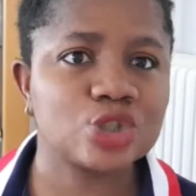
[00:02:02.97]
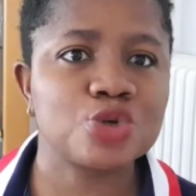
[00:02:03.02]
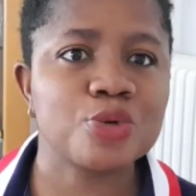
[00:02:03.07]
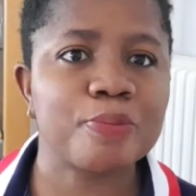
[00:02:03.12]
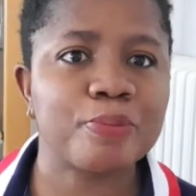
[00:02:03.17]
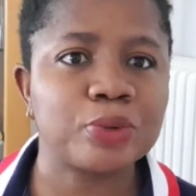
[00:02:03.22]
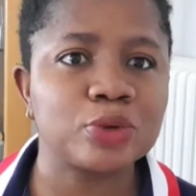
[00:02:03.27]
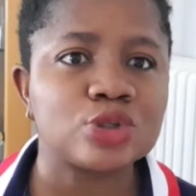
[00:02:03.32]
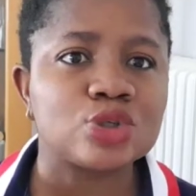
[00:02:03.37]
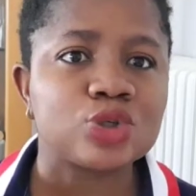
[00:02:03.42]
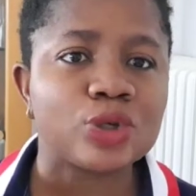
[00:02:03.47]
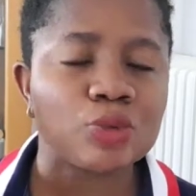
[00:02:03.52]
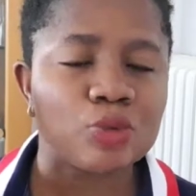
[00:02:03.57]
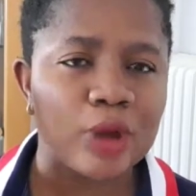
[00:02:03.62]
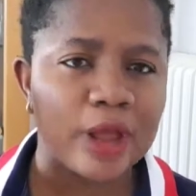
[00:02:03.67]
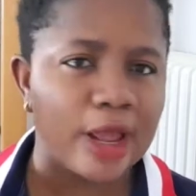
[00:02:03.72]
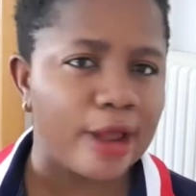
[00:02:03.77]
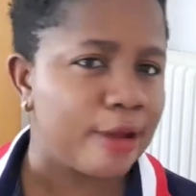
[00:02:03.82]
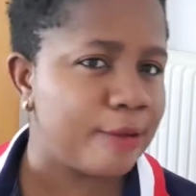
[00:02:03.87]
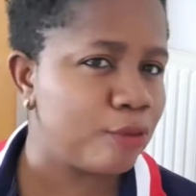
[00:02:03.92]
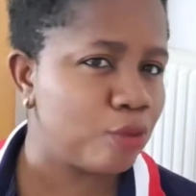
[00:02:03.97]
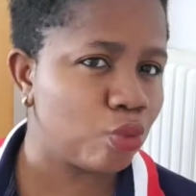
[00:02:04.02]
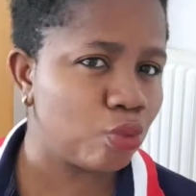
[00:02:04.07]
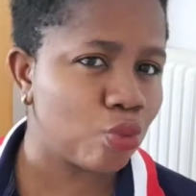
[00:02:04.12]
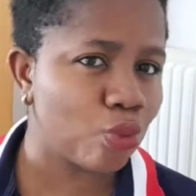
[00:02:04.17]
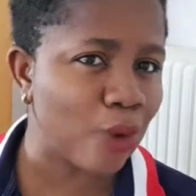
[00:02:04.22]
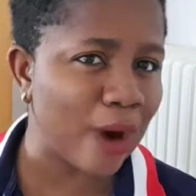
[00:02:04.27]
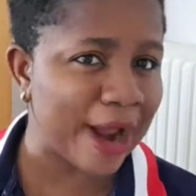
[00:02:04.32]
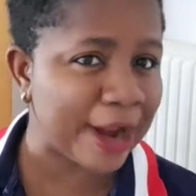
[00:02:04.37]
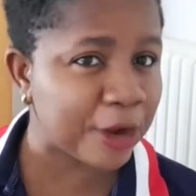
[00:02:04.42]
put
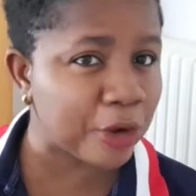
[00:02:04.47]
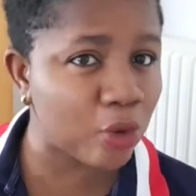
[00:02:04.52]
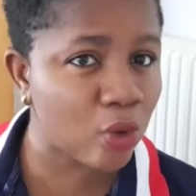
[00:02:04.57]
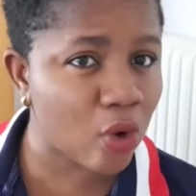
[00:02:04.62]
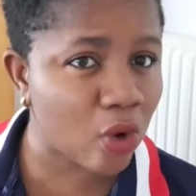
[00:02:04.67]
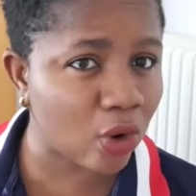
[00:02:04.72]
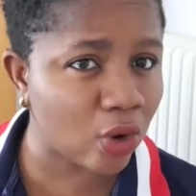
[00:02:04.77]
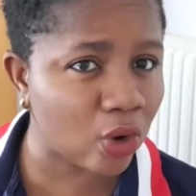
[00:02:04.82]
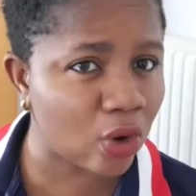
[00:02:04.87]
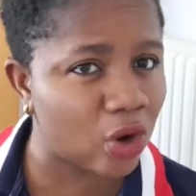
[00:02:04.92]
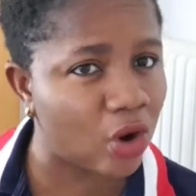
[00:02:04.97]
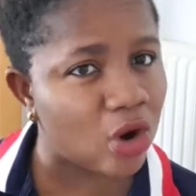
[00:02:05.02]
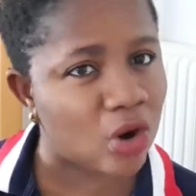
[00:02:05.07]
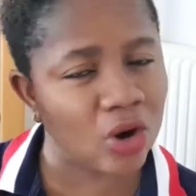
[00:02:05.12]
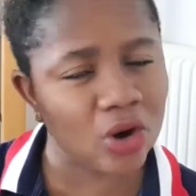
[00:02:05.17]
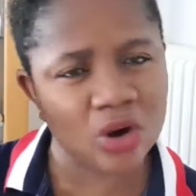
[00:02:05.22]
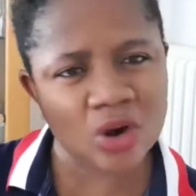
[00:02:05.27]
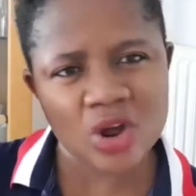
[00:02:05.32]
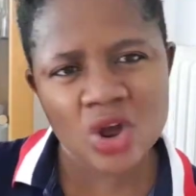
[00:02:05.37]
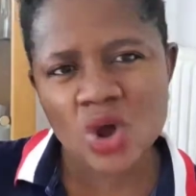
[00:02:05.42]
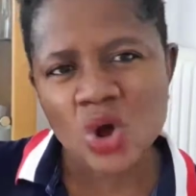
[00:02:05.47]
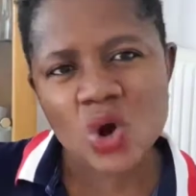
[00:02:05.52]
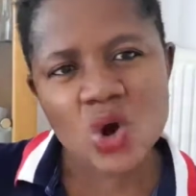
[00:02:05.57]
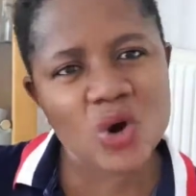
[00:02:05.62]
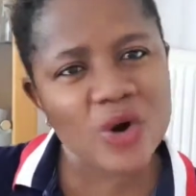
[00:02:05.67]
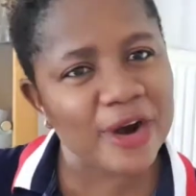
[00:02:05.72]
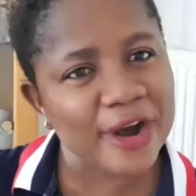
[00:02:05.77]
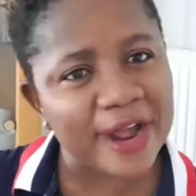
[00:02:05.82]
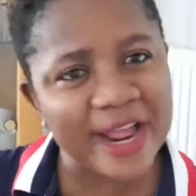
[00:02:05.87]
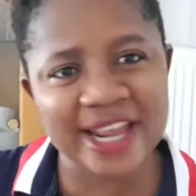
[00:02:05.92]
one color
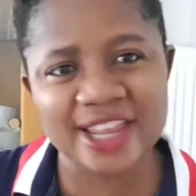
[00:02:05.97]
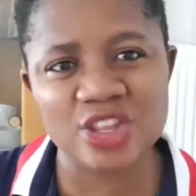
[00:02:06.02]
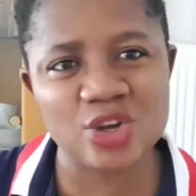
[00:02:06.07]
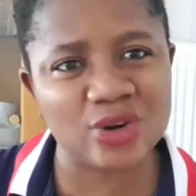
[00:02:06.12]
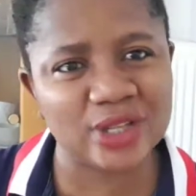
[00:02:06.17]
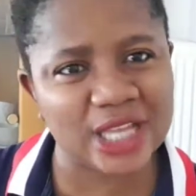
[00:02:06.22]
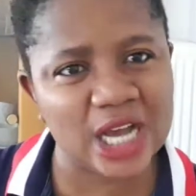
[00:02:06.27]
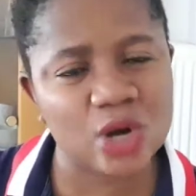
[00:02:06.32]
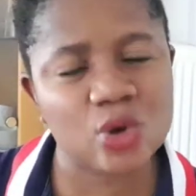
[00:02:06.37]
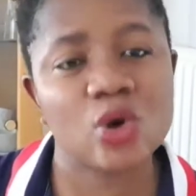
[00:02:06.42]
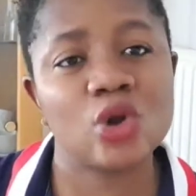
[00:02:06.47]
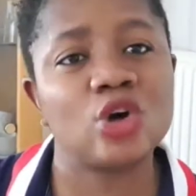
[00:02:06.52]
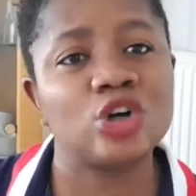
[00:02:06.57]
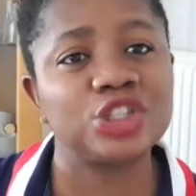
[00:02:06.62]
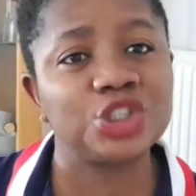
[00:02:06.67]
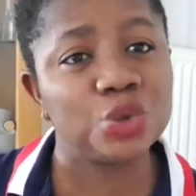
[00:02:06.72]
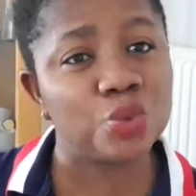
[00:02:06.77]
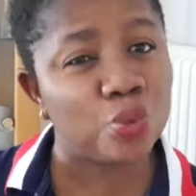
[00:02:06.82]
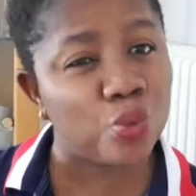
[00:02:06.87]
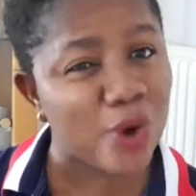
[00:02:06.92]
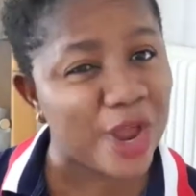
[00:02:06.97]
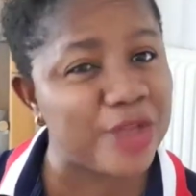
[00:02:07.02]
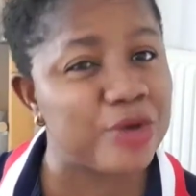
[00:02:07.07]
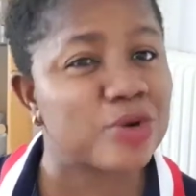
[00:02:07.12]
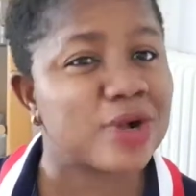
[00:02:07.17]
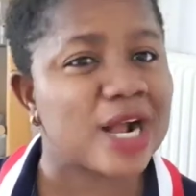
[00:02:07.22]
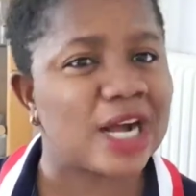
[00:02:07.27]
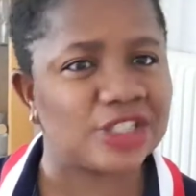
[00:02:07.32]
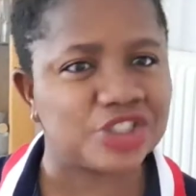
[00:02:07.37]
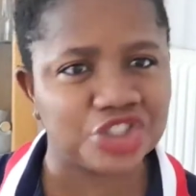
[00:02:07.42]
or any other color, the way you
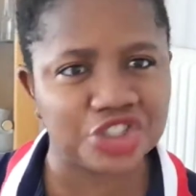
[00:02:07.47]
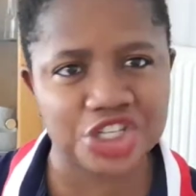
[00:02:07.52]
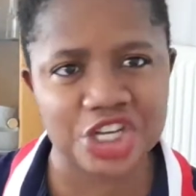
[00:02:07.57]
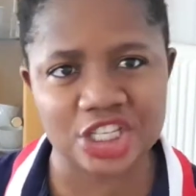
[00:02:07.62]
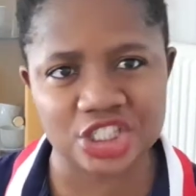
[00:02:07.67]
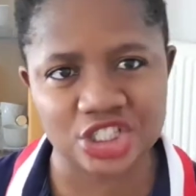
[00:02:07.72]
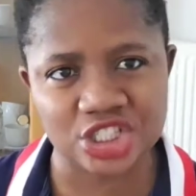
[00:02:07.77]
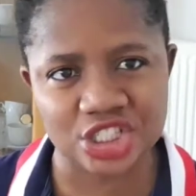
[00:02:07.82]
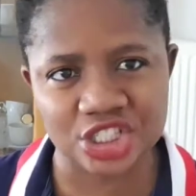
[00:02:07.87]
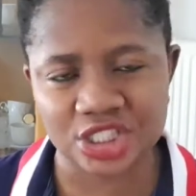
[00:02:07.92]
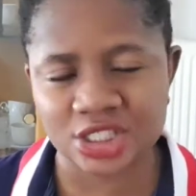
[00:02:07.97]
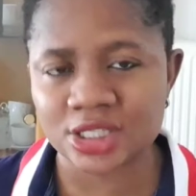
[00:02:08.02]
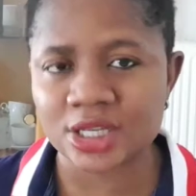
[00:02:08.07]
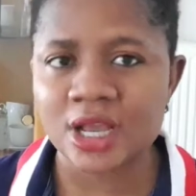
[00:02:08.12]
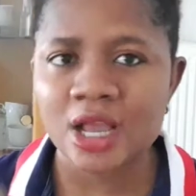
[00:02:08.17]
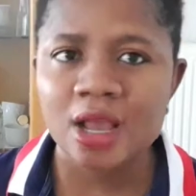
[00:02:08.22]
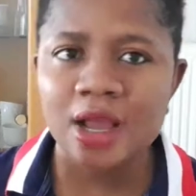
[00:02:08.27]
can change it.